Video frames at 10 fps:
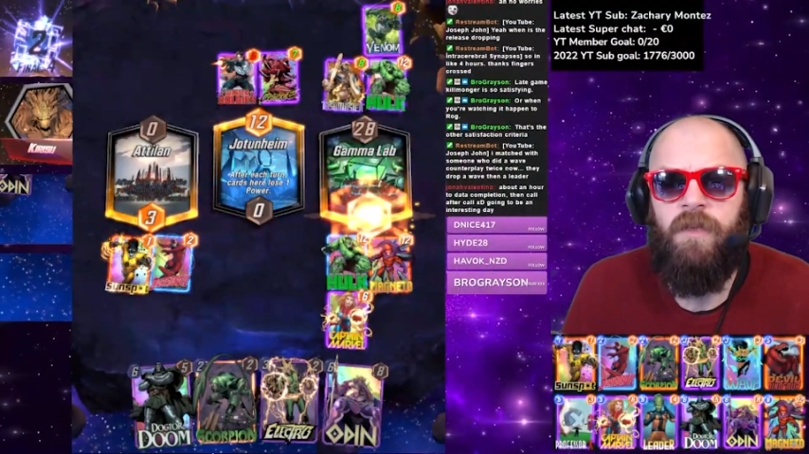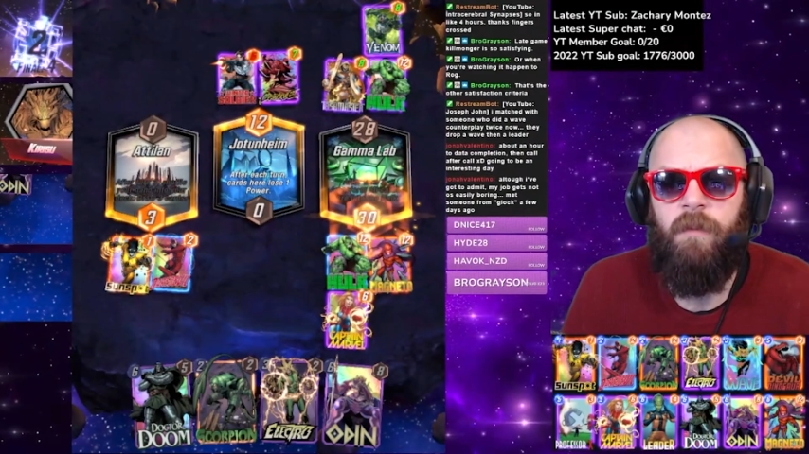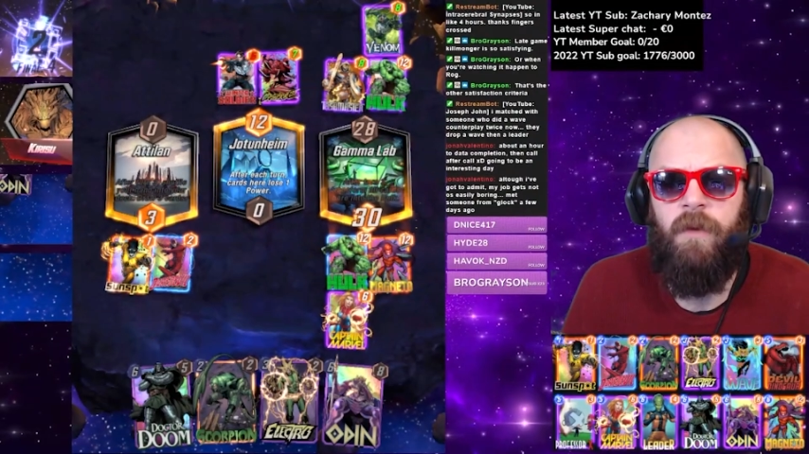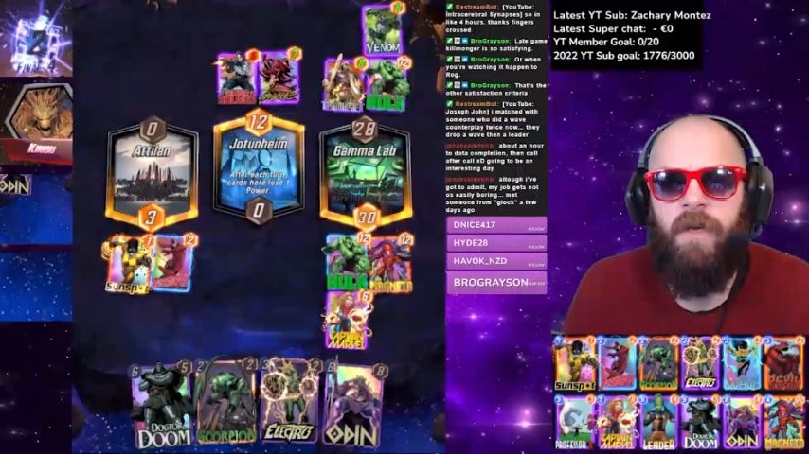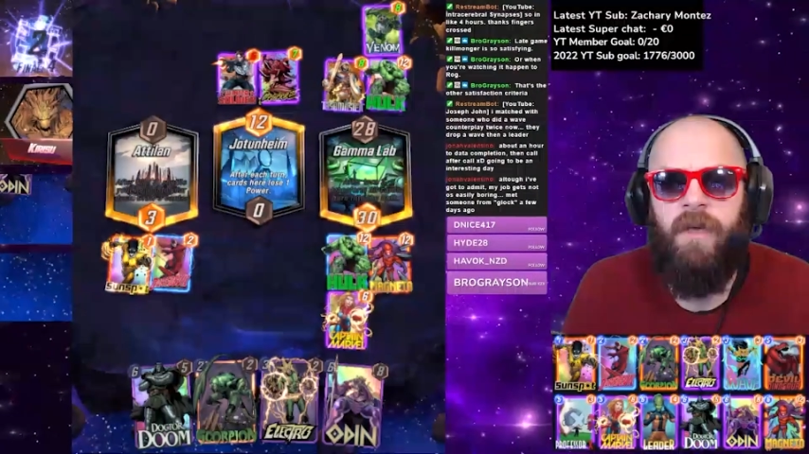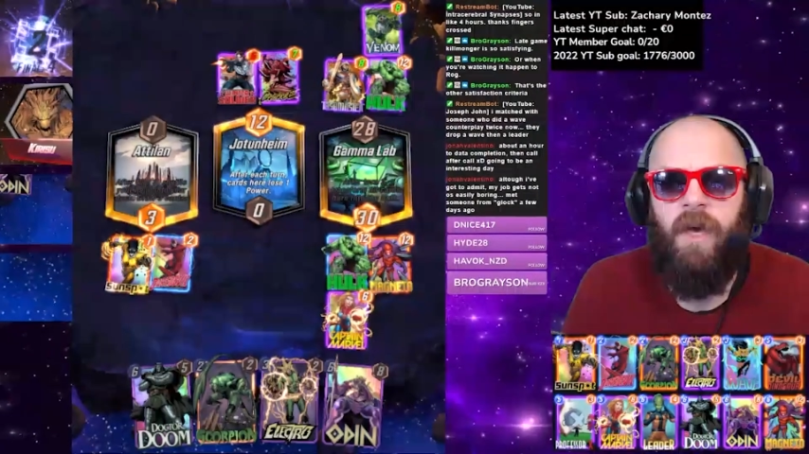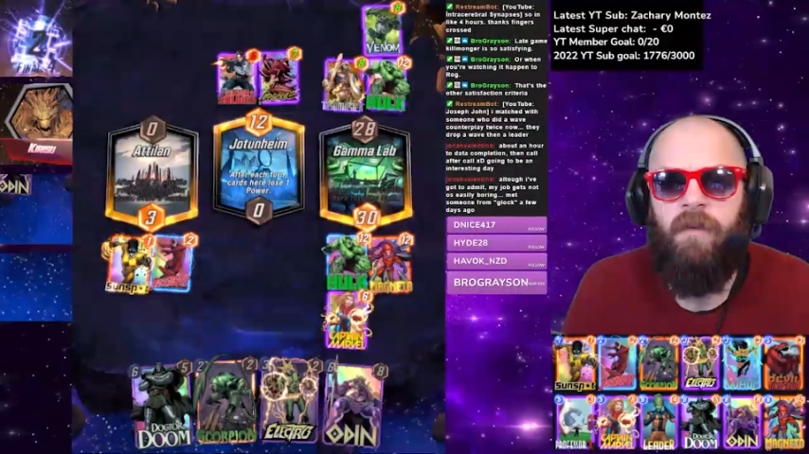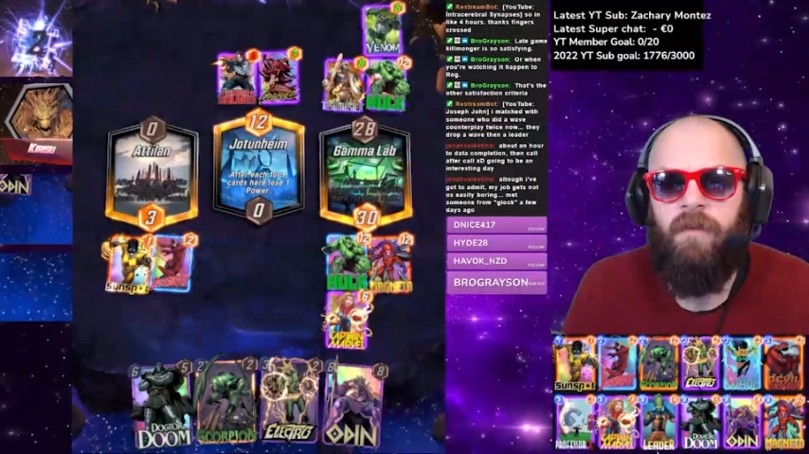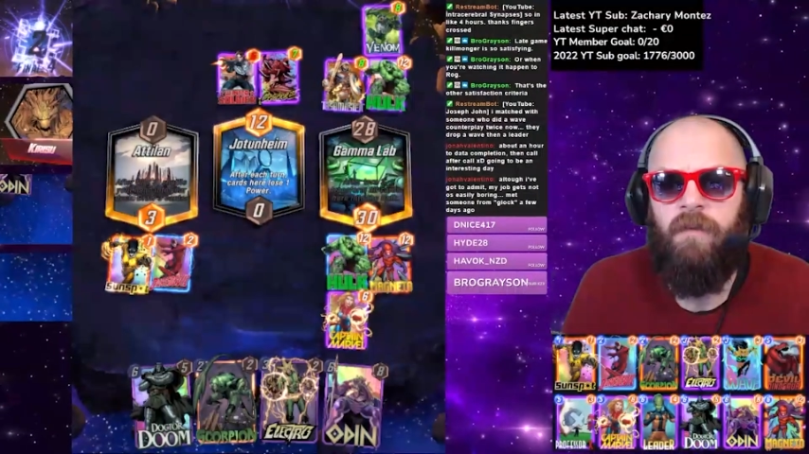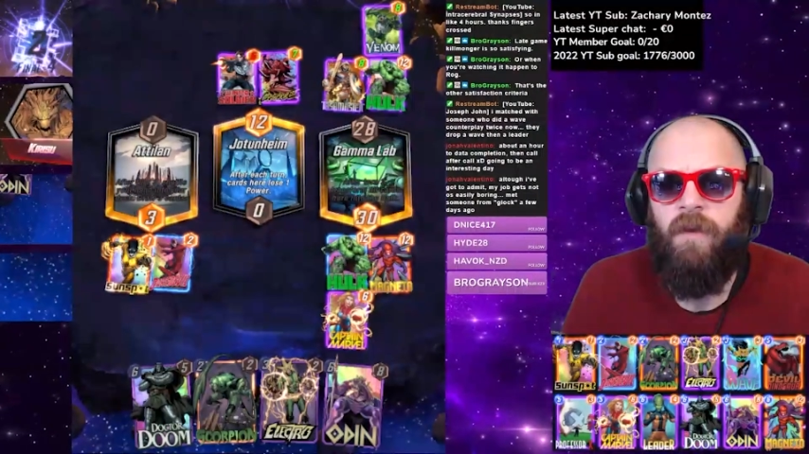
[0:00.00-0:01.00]
They play a death
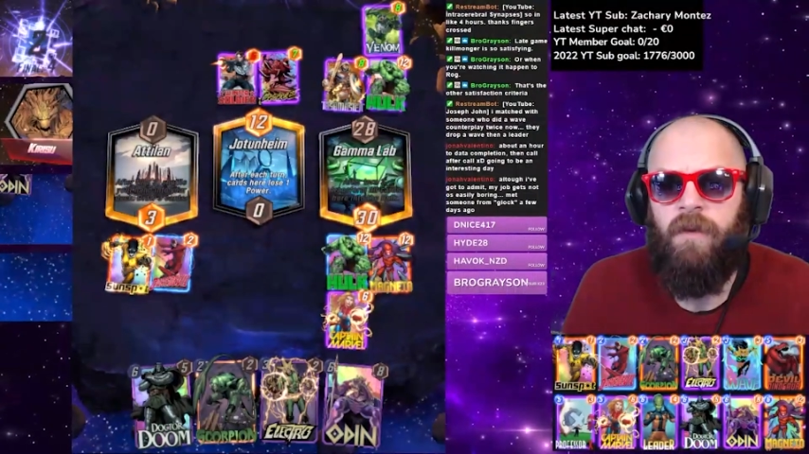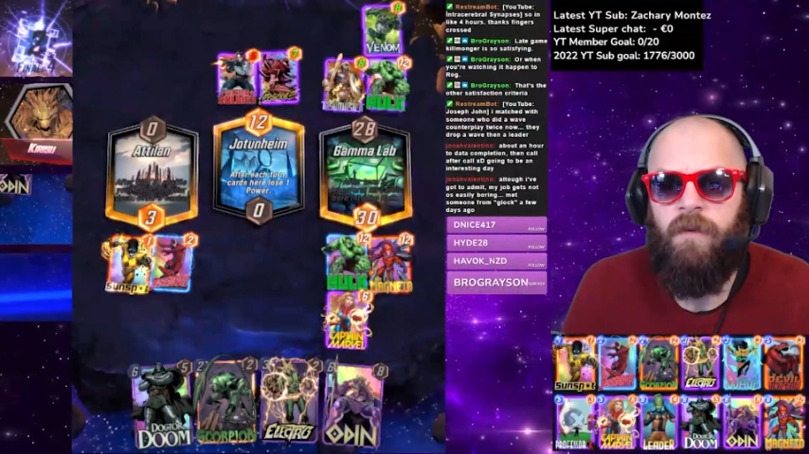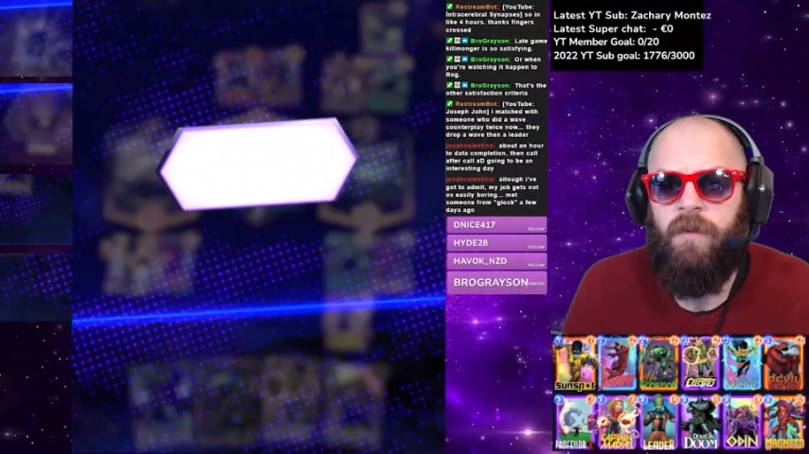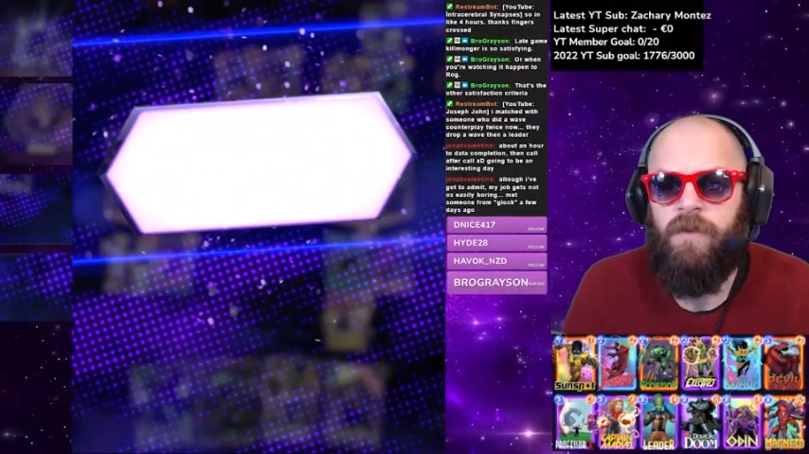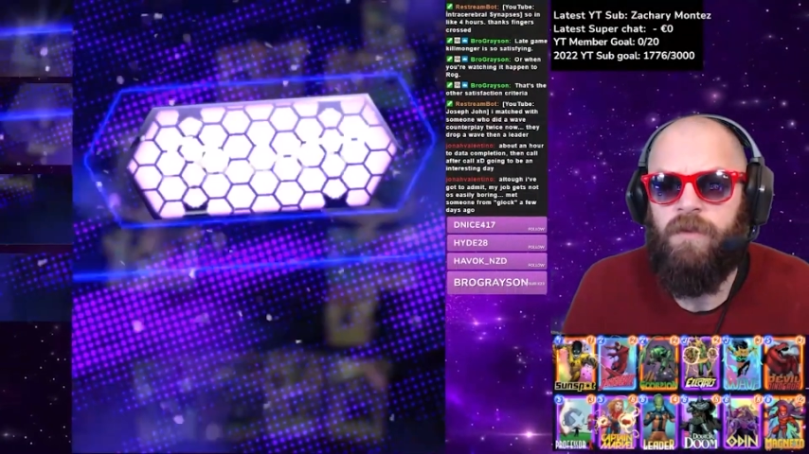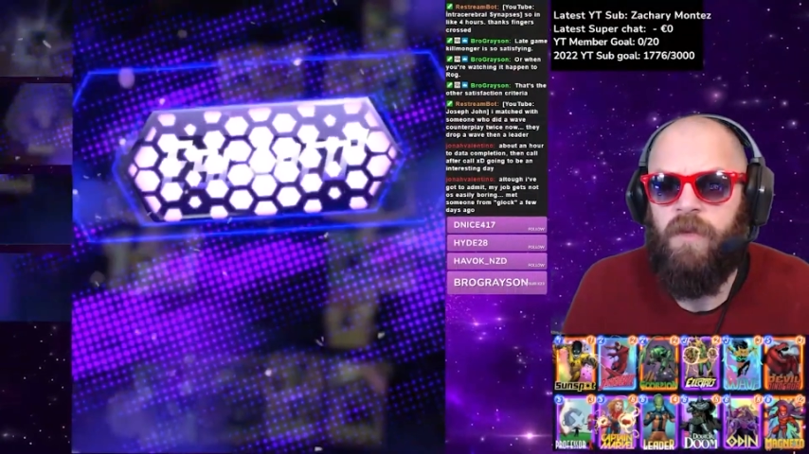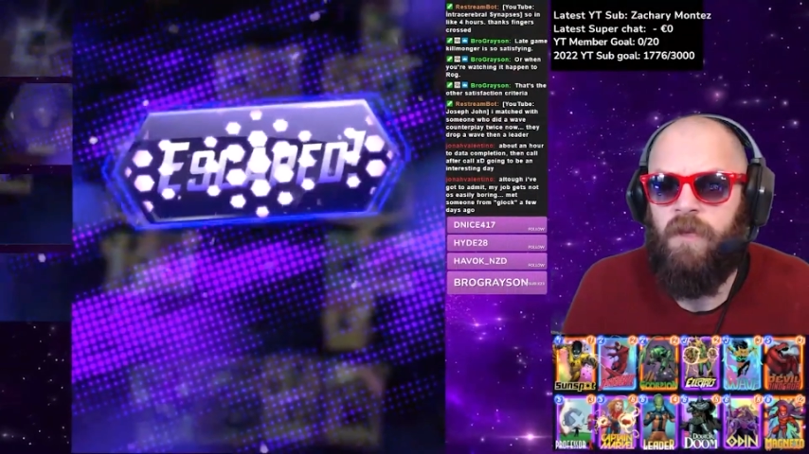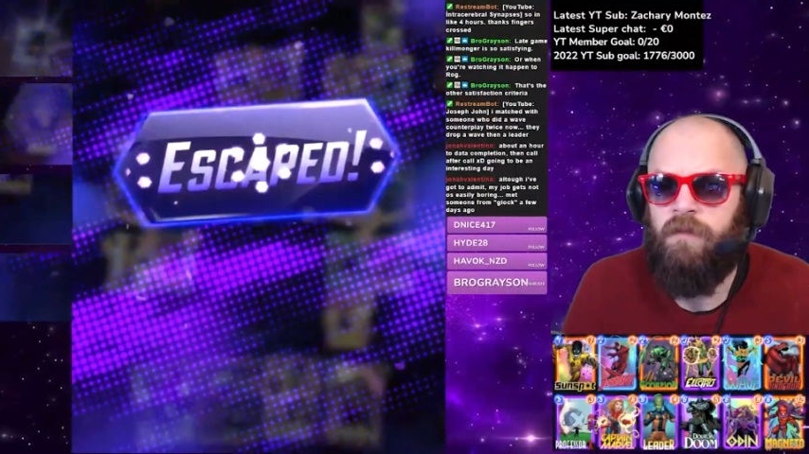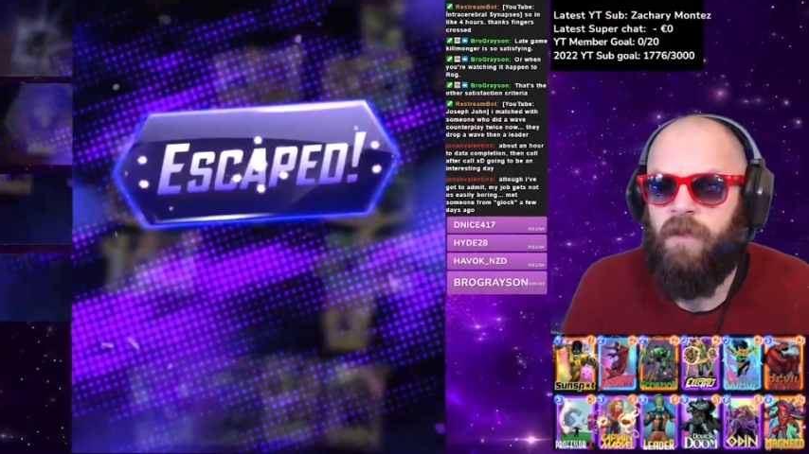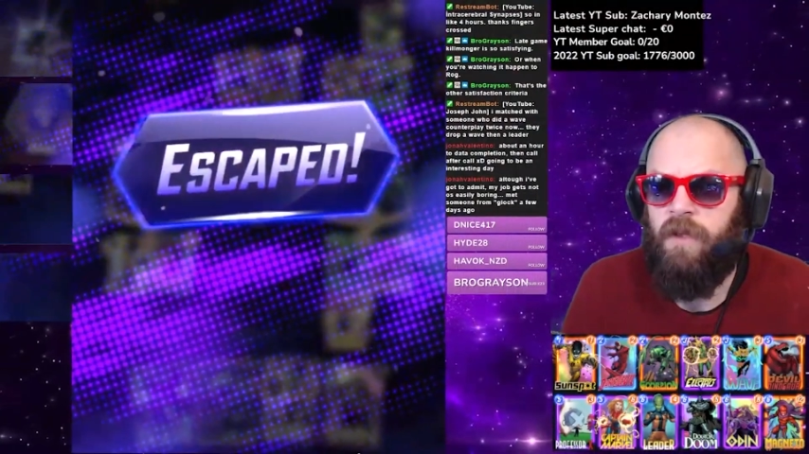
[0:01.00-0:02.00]
and we just get
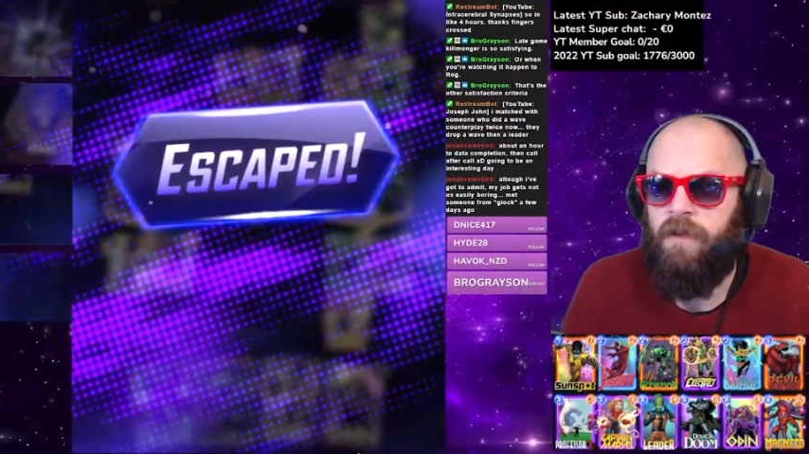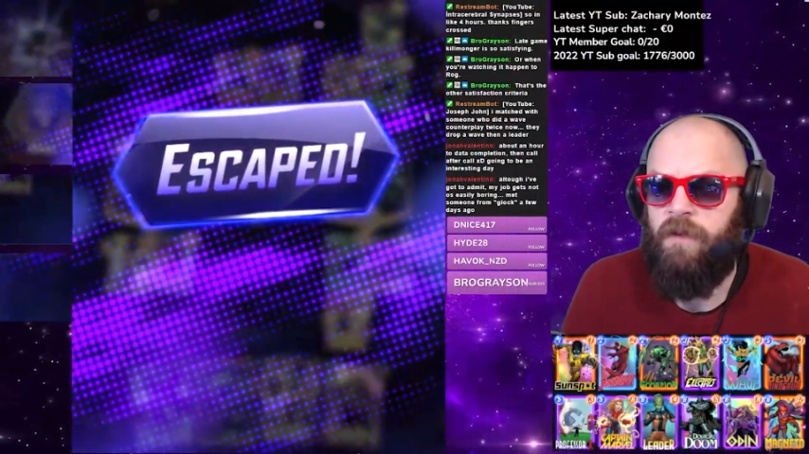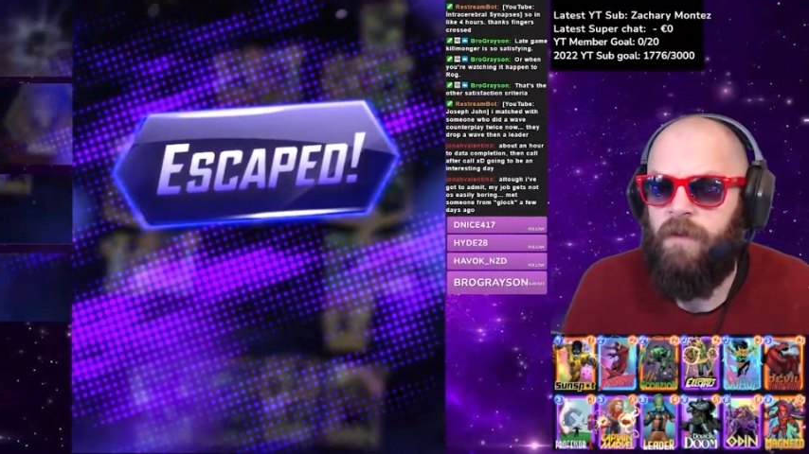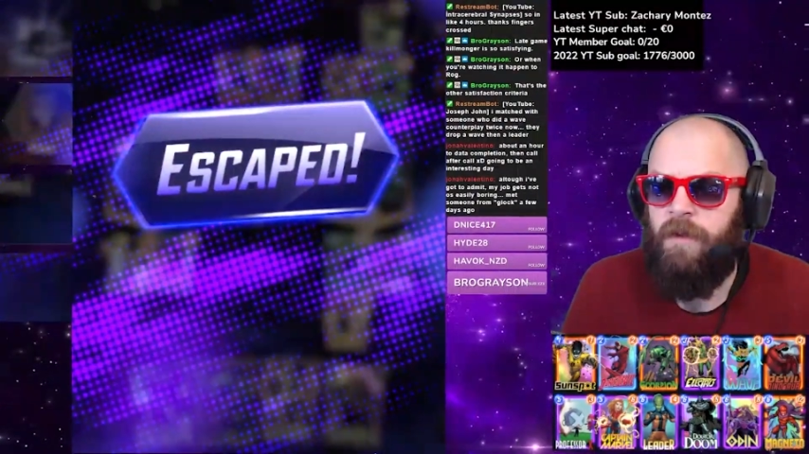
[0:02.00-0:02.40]
deleted.